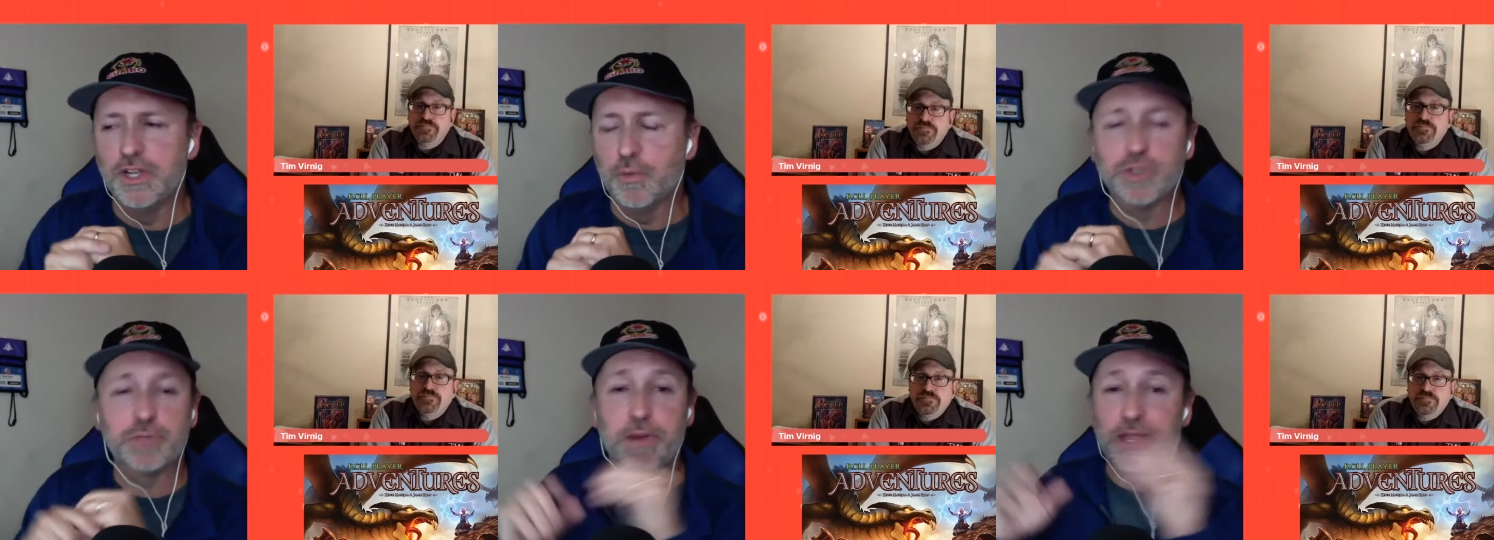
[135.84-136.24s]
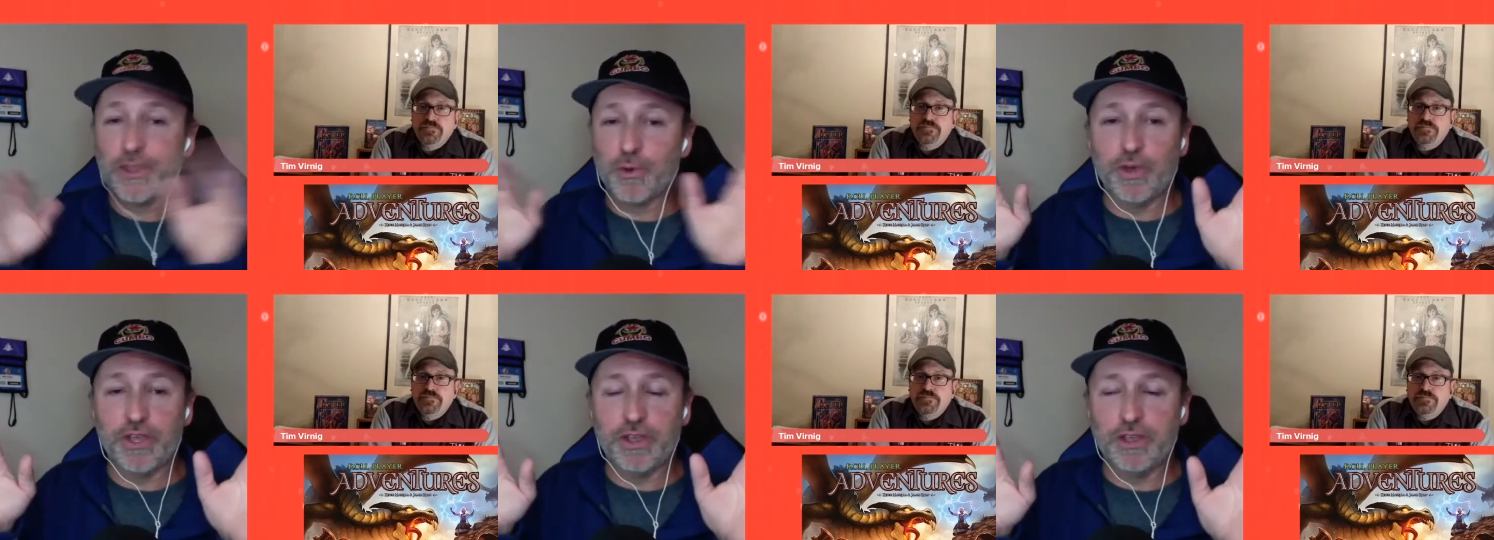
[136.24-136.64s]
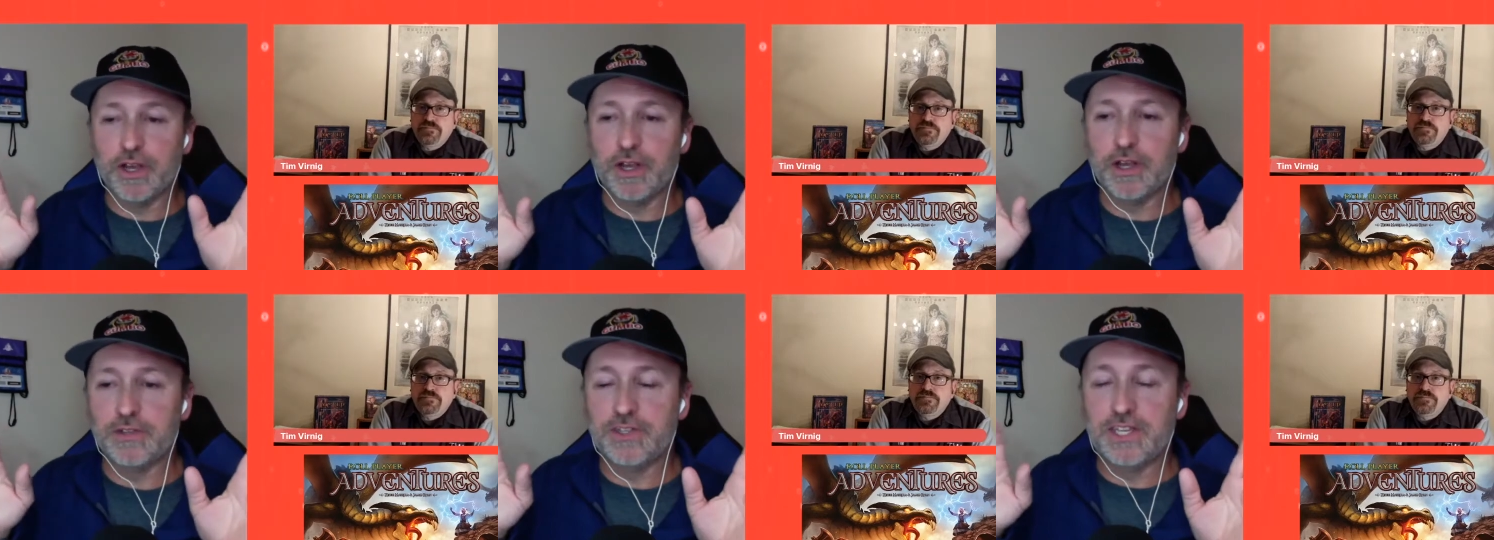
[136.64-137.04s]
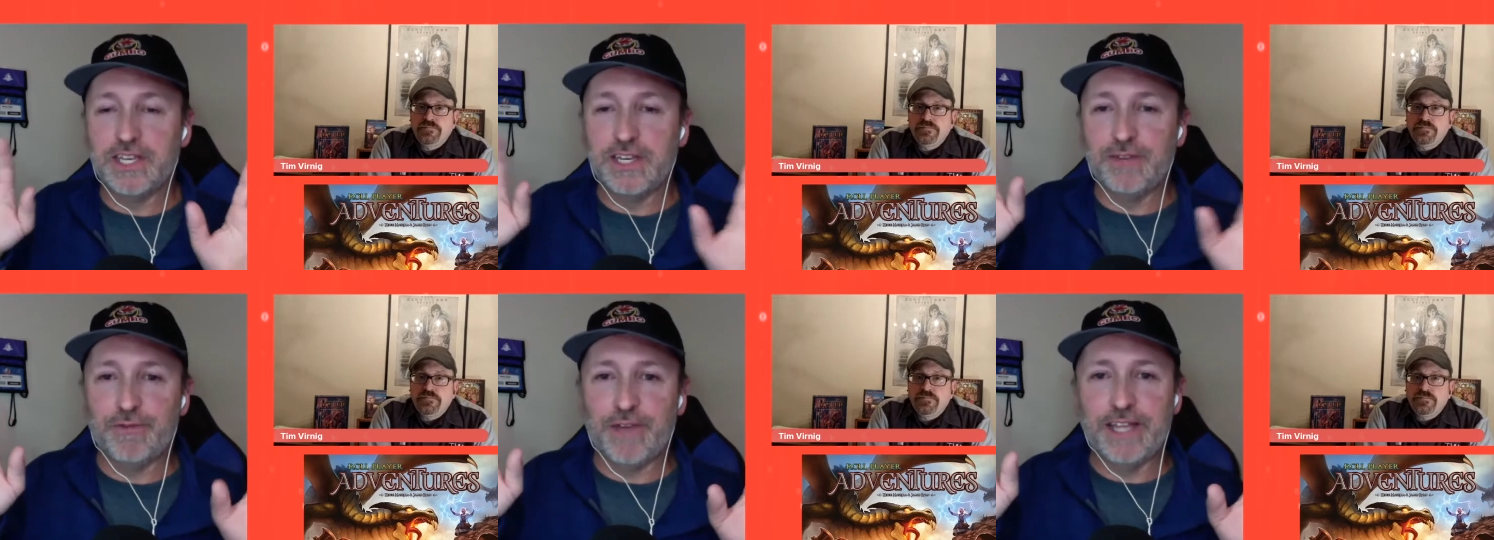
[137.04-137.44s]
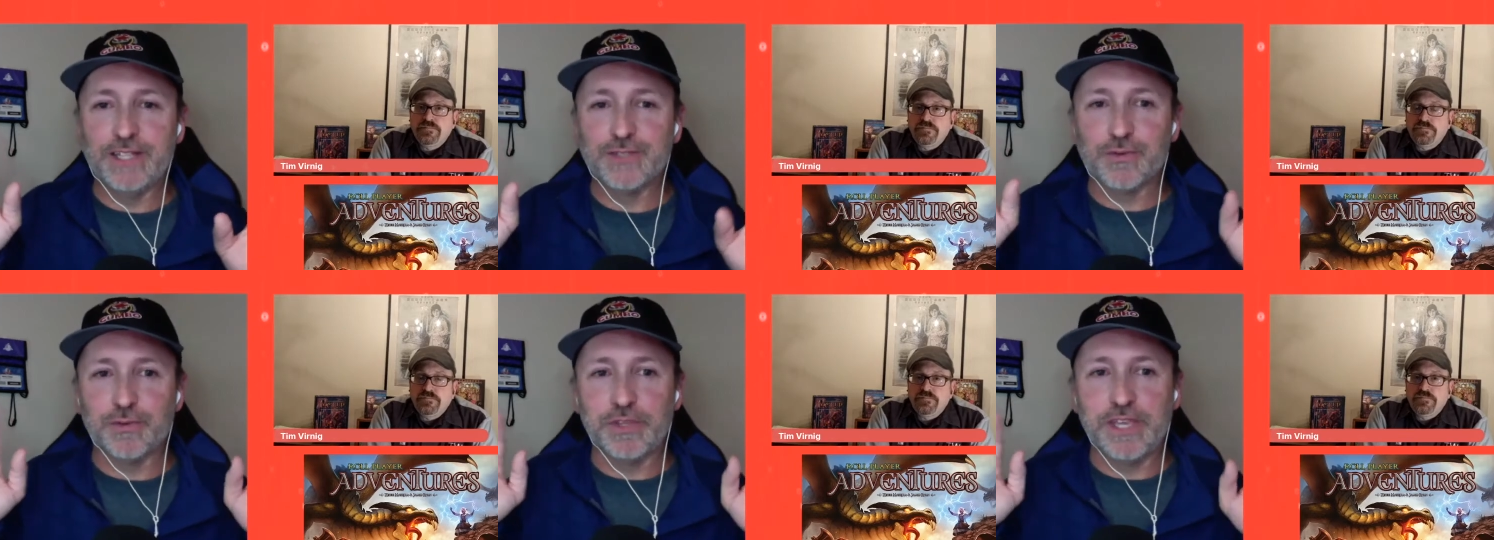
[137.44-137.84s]
Speaker 1: which, by the way, uh, D and D
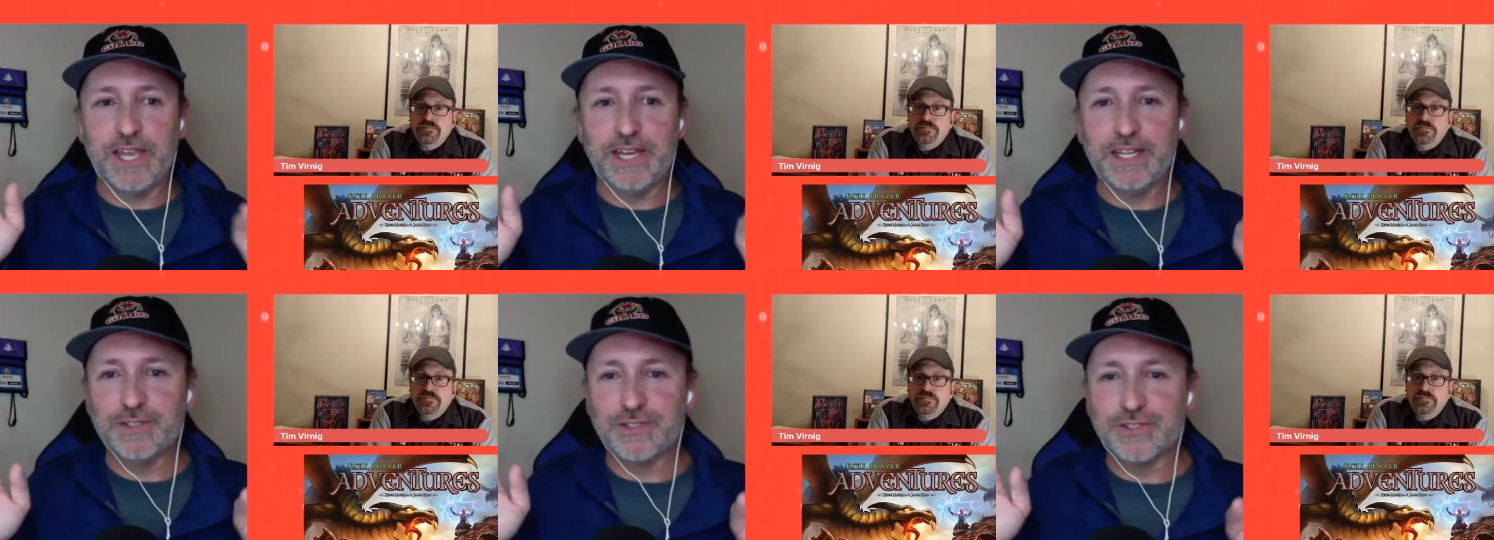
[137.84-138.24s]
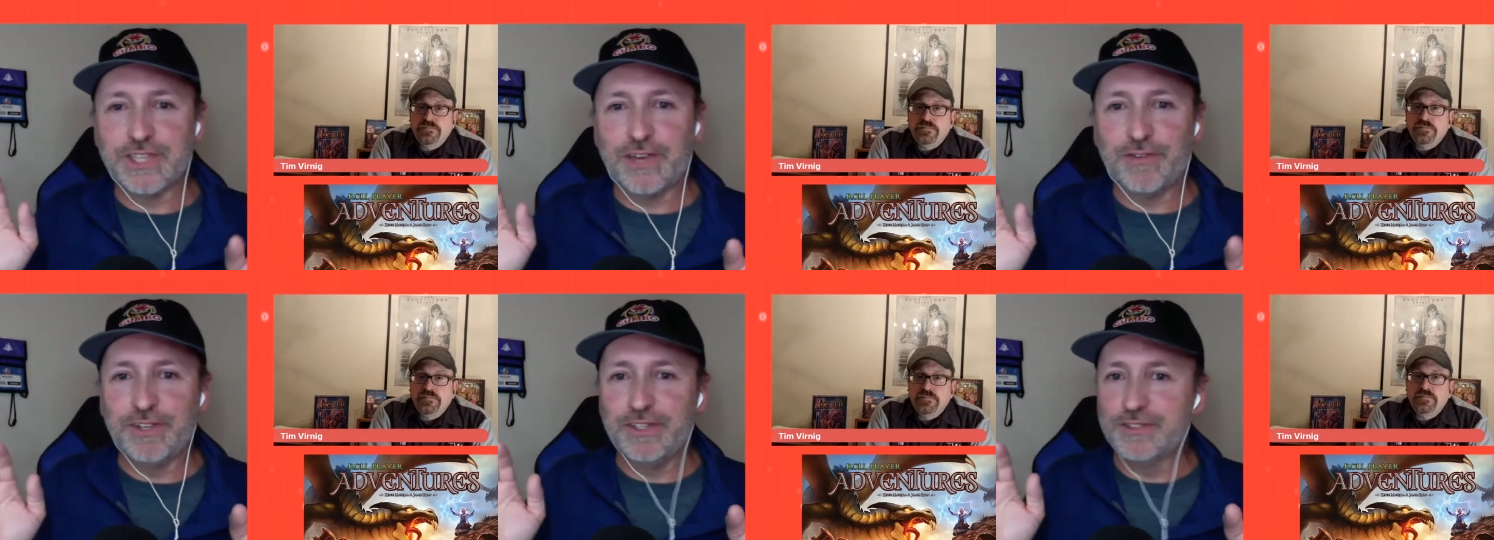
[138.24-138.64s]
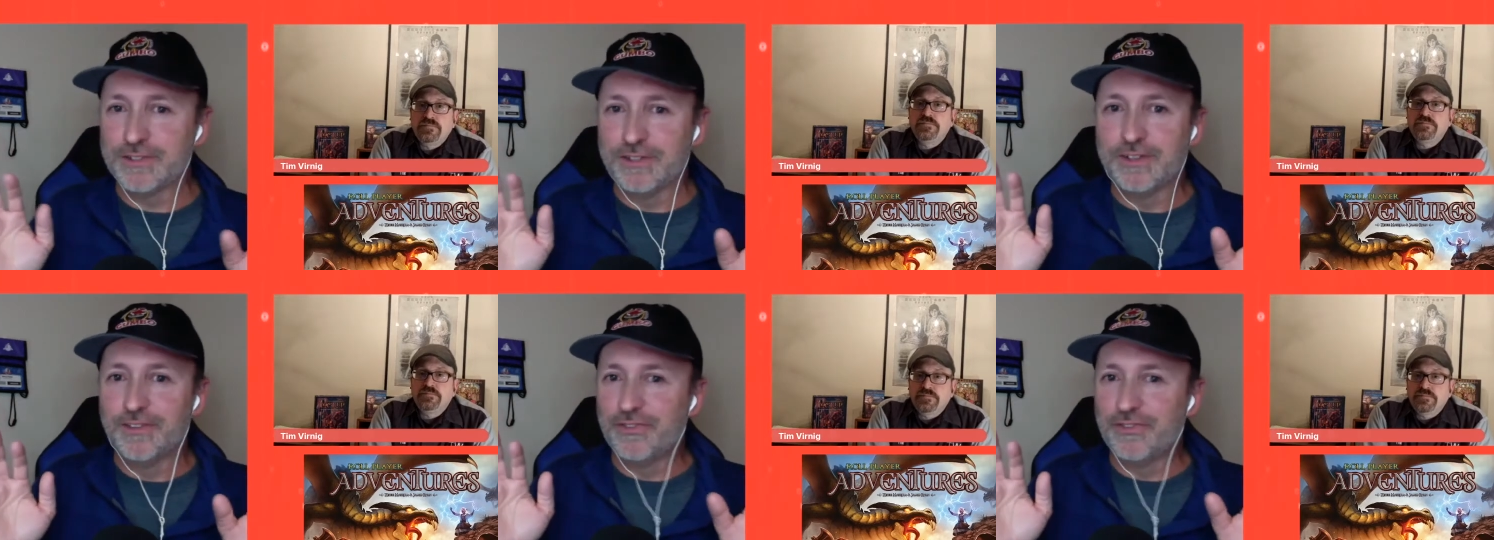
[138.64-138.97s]
fans from the eighties and seventies,